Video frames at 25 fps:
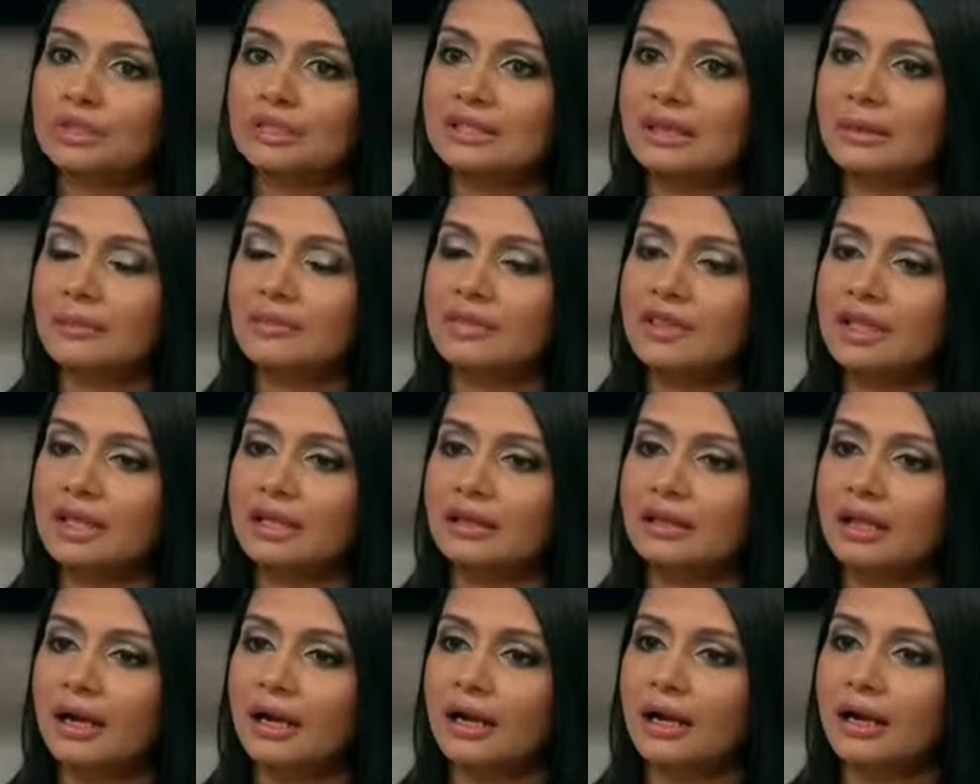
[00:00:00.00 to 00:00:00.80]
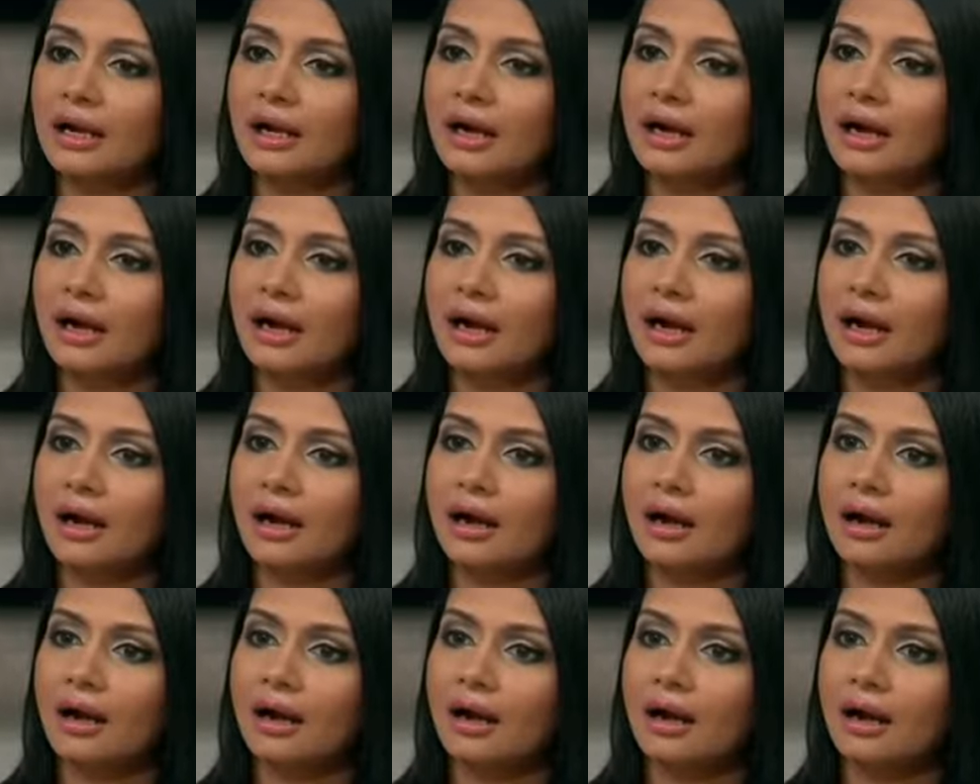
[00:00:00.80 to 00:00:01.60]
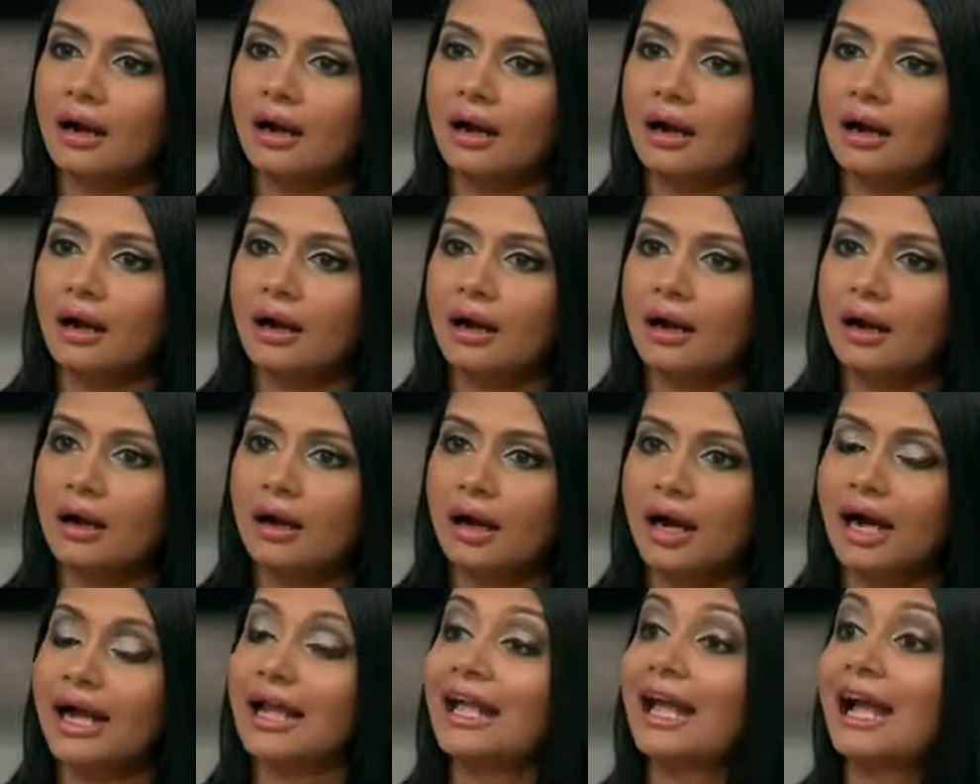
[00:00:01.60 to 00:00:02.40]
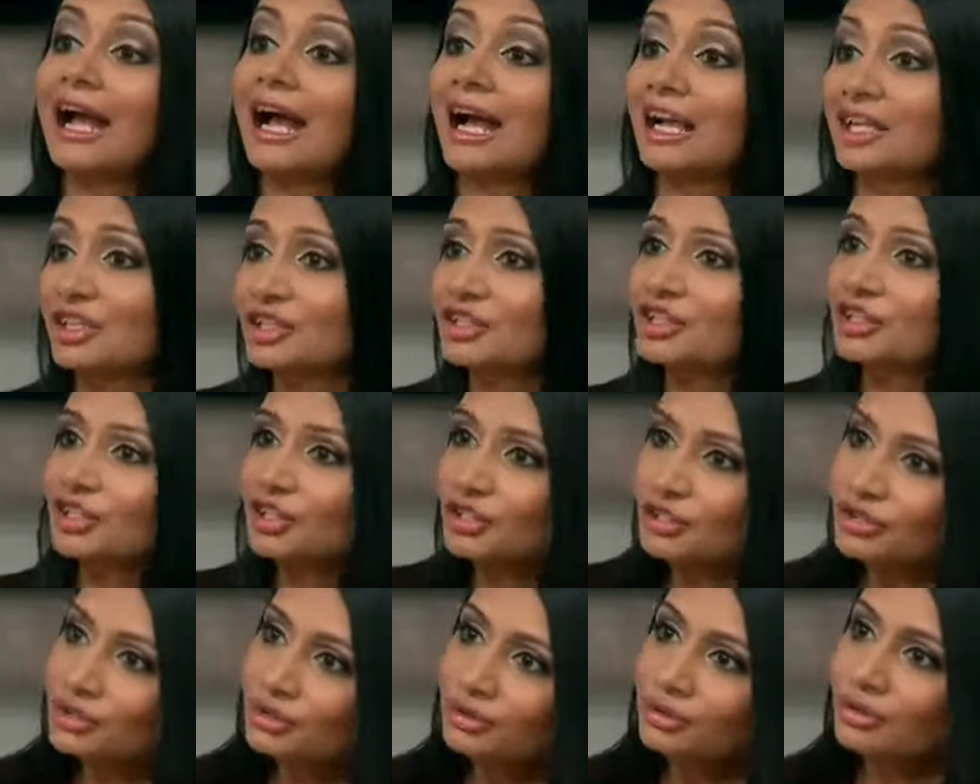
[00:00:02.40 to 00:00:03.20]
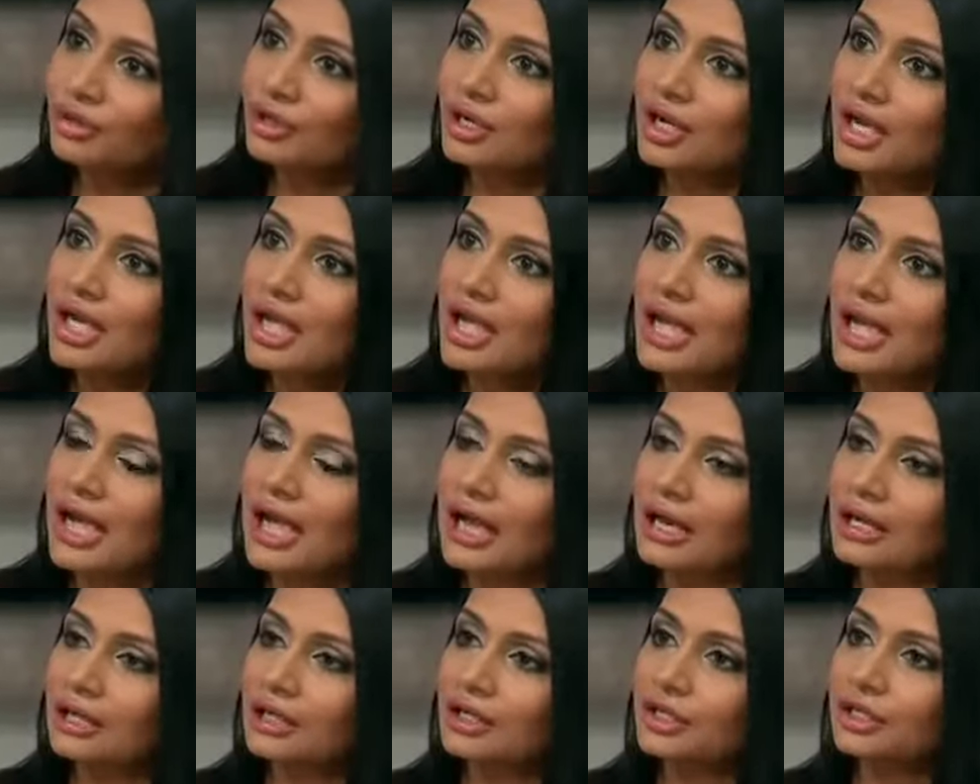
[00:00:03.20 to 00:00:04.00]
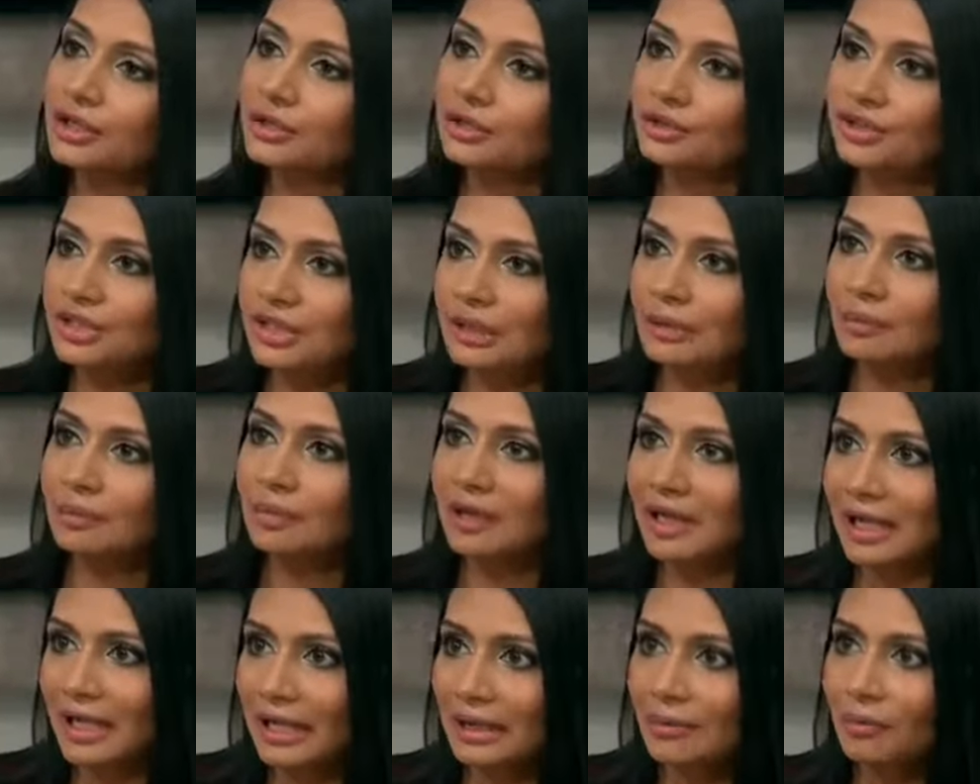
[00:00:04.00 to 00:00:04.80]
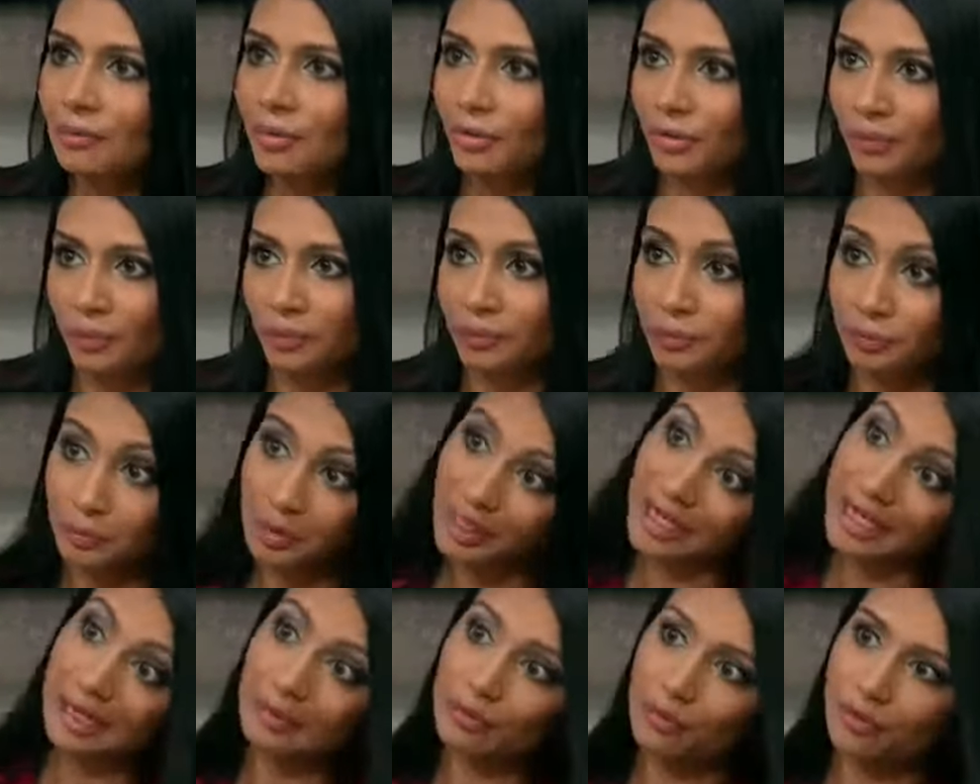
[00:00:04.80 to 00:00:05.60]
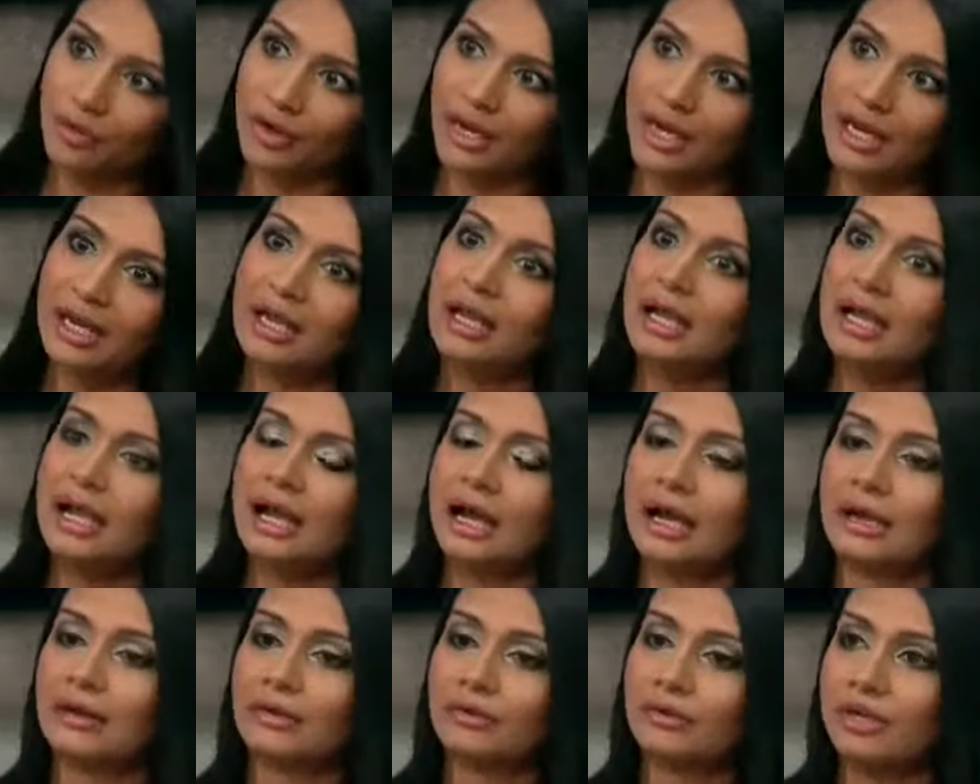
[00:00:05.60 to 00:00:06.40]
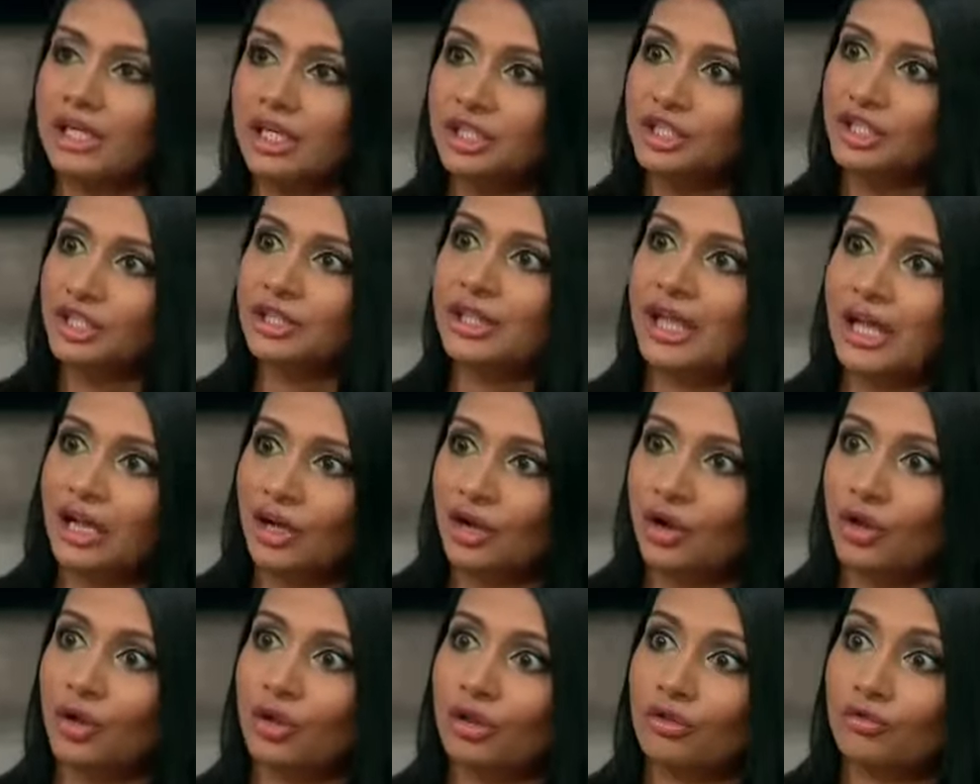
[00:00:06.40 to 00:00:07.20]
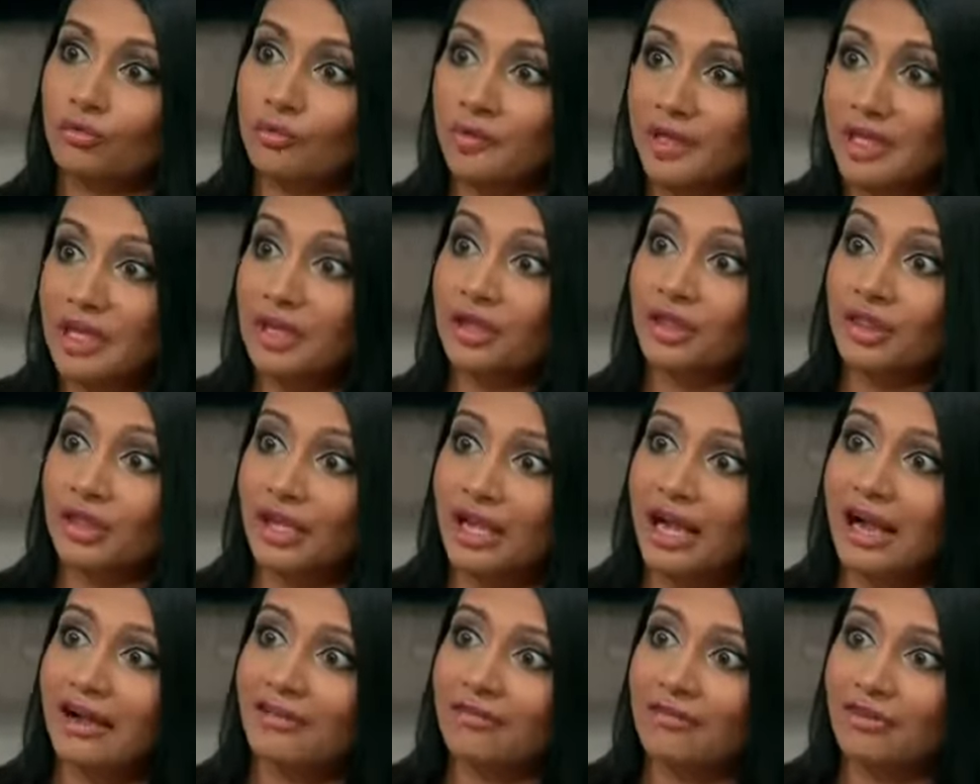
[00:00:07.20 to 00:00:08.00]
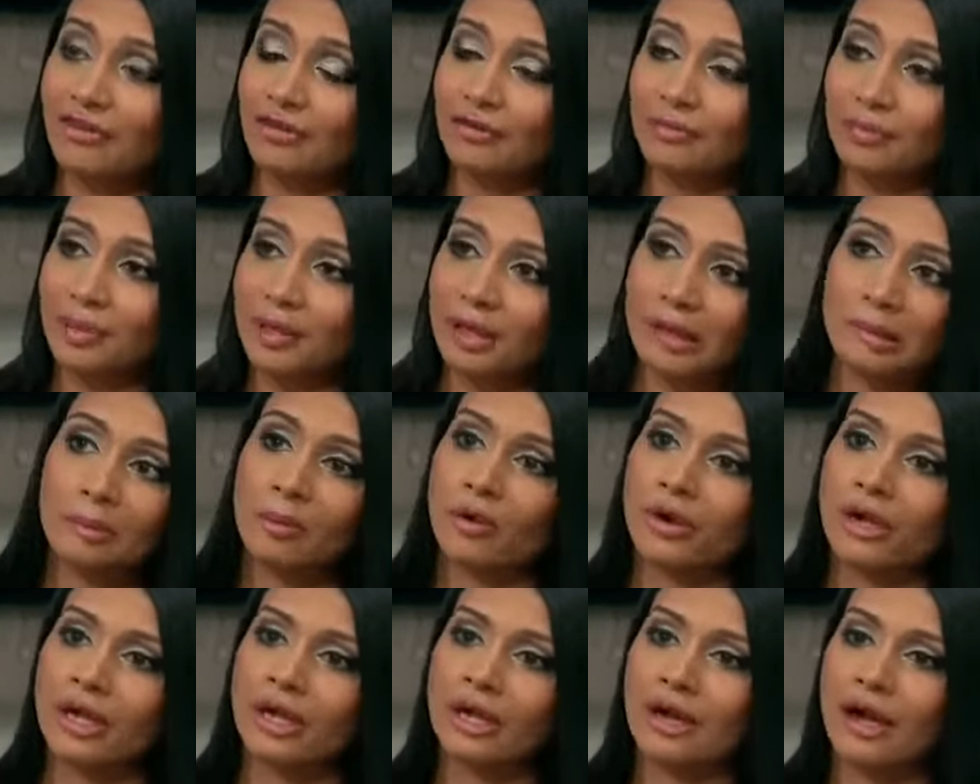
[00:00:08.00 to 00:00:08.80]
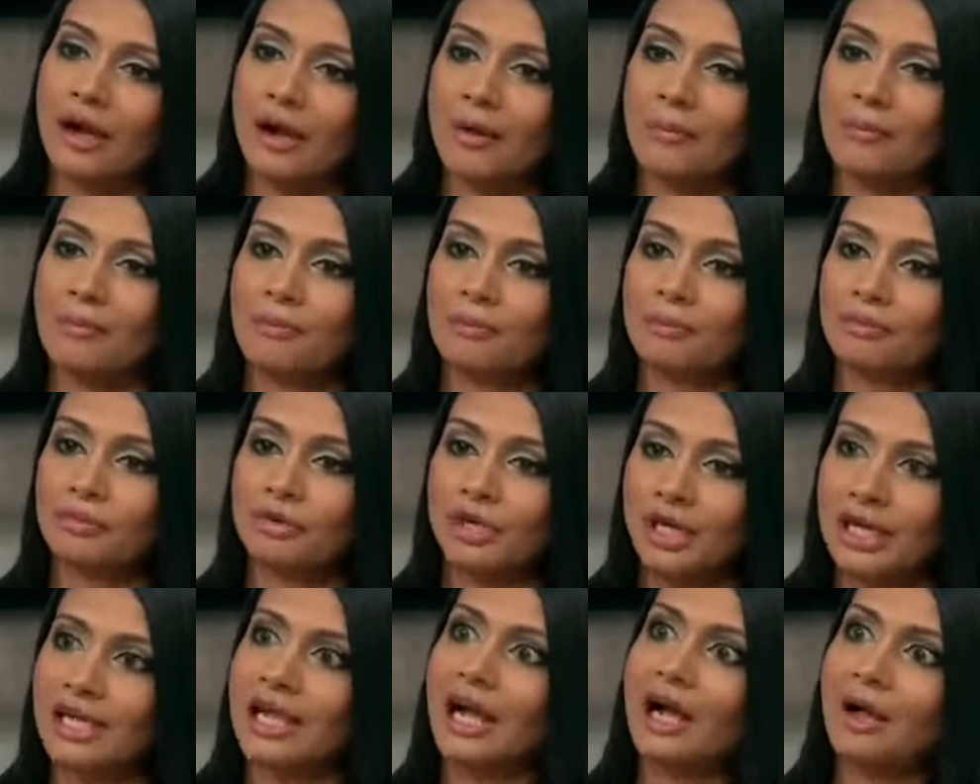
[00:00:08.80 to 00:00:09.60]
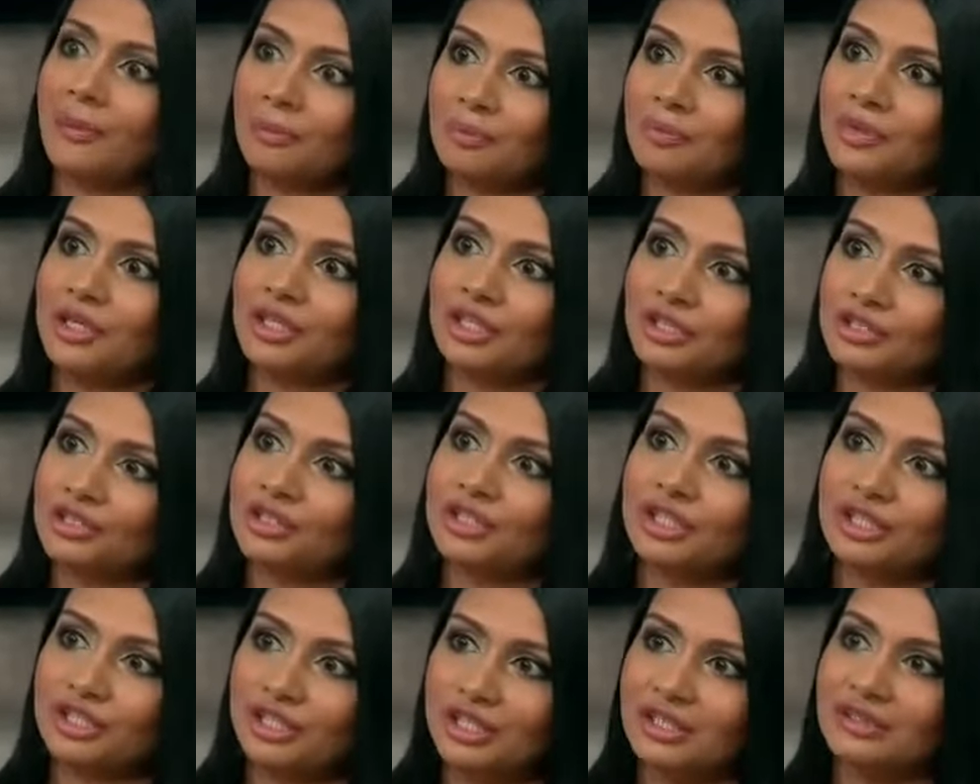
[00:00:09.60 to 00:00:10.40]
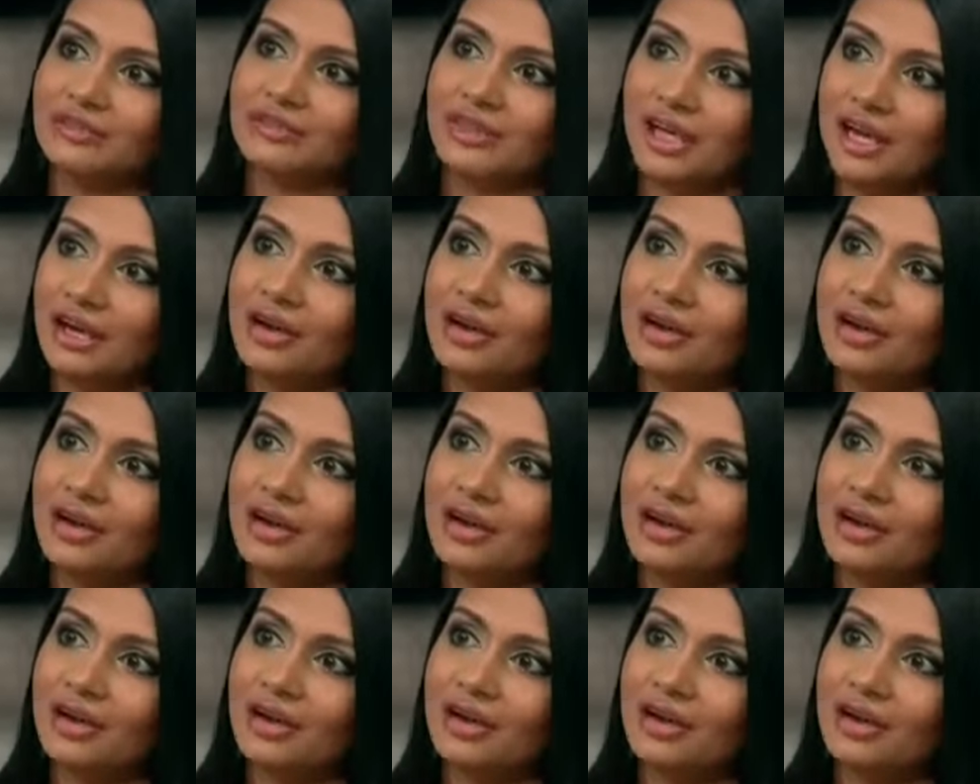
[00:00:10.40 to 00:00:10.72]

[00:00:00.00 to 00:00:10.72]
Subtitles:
something that I had to do. And using Playboy and reaching that goal of being on the cover of Playboy really helped me to achieve